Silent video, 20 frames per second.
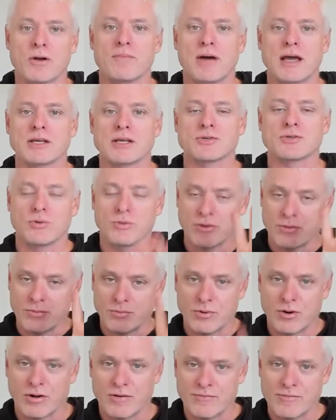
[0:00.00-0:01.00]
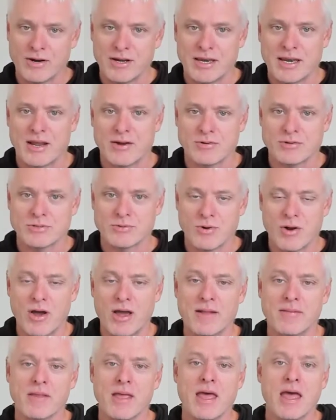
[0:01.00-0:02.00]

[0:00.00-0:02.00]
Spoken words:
to make sure that what I've written there is right.